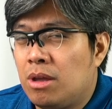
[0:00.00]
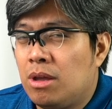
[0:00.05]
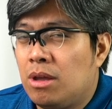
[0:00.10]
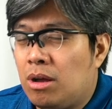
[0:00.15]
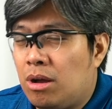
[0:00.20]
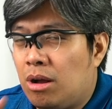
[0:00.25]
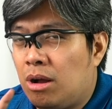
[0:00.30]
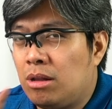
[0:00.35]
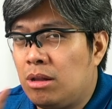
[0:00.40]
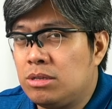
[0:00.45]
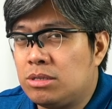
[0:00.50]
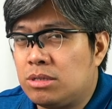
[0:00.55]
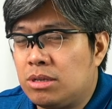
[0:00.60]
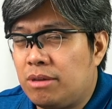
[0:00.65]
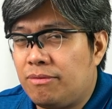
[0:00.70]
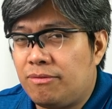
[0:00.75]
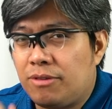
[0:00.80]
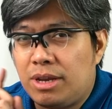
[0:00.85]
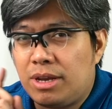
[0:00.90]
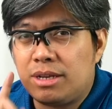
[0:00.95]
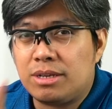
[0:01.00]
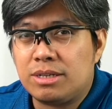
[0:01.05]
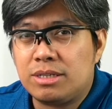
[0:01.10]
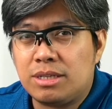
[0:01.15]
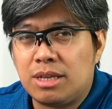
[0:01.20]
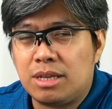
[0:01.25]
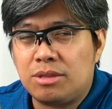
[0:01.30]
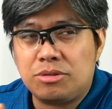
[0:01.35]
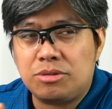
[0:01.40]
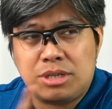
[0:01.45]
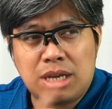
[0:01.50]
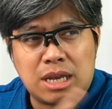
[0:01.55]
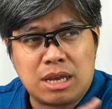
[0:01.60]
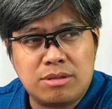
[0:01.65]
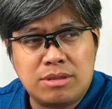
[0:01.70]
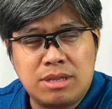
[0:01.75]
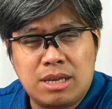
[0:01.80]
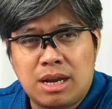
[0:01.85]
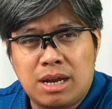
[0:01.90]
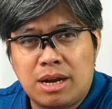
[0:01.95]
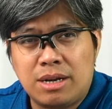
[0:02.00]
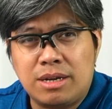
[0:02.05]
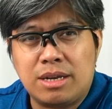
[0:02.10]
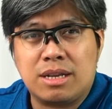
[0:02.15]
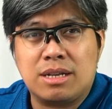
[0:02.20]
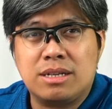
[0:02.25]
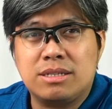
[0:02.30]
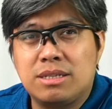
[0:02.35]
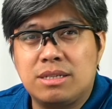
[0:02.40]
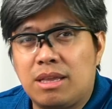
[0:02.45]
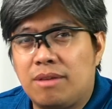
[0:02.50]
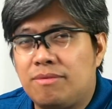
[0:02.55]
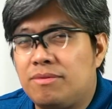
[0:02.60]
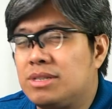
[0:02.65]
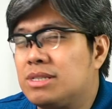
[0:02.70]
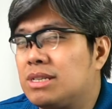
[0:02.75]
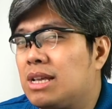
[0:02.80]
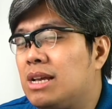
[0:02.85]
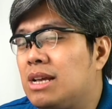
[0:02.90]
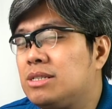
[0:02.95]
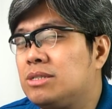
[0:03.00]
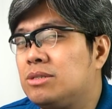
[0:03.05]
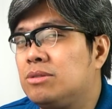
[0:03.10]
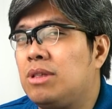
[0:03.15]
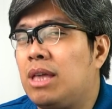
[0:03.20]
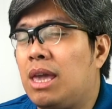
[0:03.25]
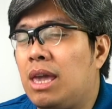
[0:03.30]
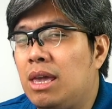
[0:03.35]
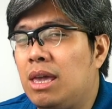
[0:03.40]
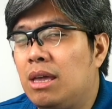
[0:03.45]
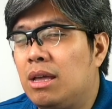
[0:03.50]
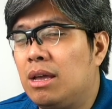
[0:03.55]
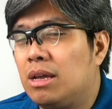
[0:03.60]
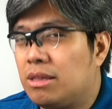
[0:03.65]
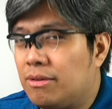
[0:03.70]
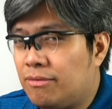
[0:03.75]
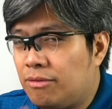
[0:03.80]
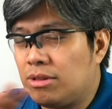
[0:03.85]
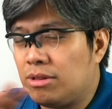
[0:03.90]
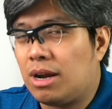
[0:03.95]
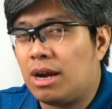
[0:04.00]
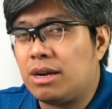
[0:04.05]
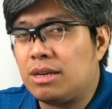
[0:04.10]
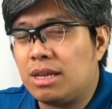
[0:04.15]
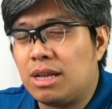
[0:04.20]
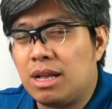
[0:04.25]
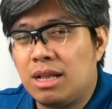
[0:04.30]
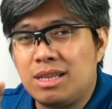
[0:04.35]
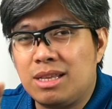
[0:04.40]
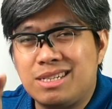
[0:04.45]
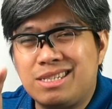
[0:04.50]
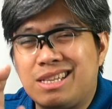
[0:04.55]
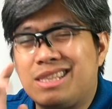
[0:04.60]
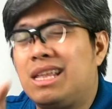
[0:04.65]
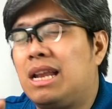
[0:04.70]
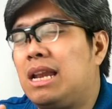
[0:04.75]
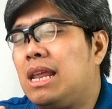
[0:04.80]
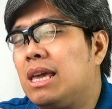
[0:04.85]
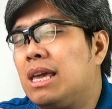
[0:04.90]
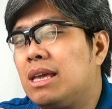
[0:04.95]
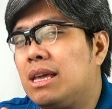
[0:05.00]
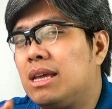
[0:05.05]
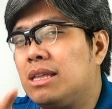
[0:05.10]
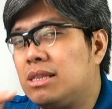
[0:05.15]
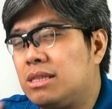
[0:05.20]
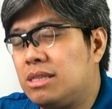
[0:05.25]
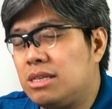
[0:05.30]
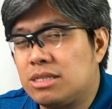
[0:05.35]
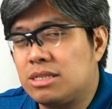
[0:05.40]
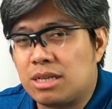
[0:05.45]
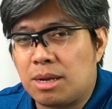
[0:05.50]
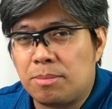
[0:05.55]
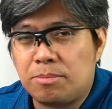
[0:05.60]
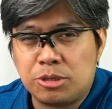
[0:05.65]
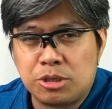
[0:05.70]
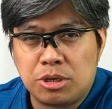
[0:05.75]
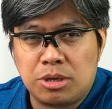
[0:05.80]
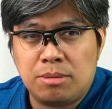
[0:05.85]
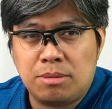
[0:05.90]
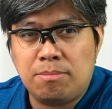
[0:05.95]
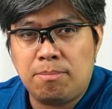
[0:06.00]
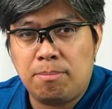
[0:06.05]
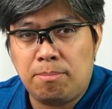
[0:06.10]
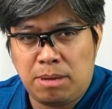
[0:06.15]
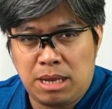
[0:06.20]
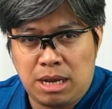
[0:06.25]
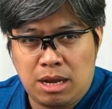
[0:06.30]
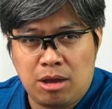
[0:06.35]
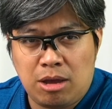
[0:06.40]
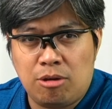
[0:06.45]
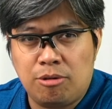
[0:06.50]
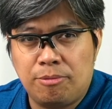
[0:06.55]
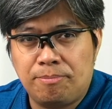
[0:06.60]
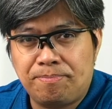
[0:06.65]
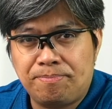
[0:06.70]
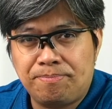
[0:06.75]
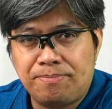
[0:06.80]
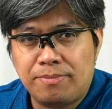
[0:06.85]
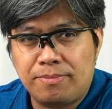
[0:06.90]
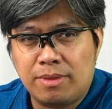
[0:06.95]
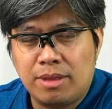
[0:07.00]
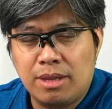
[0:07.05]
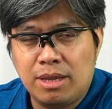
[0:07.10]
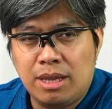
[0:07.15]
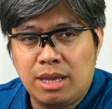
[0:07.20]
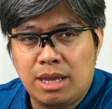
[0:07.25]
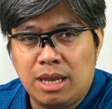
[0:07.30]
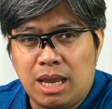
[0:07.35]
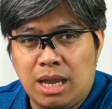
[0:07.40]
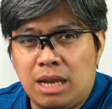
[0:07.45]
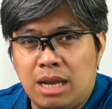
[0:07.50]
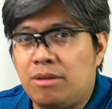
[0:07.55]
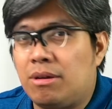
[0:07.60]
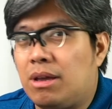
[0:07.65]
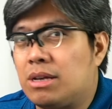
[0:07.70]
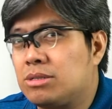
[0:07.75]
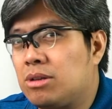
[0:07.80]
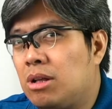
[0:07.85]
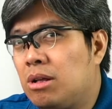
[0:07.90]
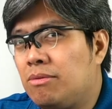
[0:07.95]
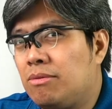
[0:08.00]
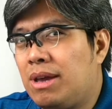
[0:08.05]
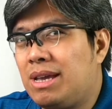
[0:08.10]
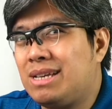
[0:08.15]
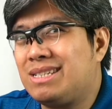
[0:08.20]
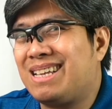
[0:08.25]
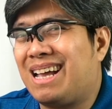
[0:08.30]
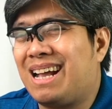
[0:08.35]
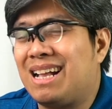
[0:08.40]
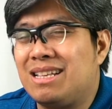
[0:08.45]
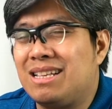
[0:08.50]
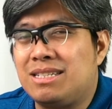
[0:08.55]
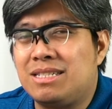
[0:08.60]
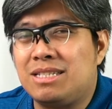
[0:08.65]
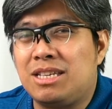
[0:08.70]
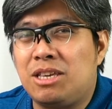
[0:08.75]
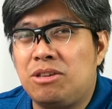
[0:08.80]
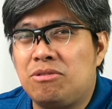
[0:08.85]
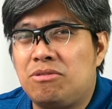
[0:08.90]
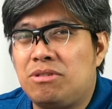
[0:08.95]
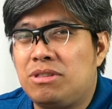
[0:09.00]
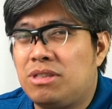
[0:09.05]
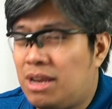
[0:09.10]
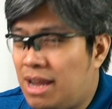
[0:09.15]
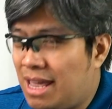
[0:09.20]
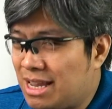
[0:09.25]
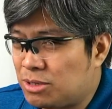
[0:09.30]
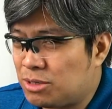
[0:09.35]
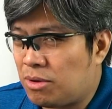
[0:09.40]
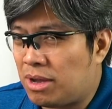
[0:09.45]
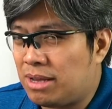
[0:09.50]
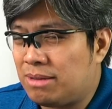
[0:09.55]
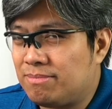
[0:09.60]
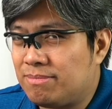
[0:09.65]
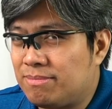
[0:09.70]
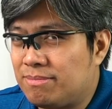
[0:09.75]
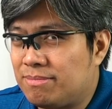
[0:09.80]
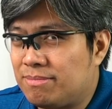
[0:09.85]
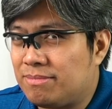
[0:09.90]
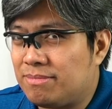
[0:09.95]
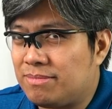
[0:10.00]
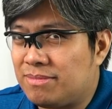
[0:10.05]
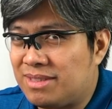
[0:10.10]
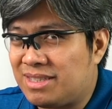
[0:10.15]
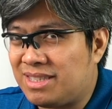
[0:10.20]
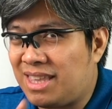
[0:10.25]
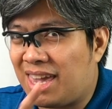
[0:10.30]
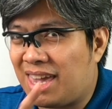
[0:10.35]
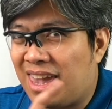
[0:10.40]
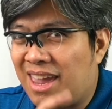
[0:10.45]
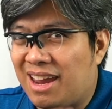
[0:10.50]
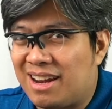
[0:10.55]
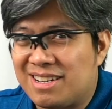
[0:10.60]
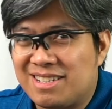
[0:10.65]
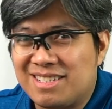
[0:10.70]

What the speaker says: Also, if you're interested to check out the articles that I've discussed today, the full article is in the link in the description below. Anyway, as always, I'll see you in the next one. Take care.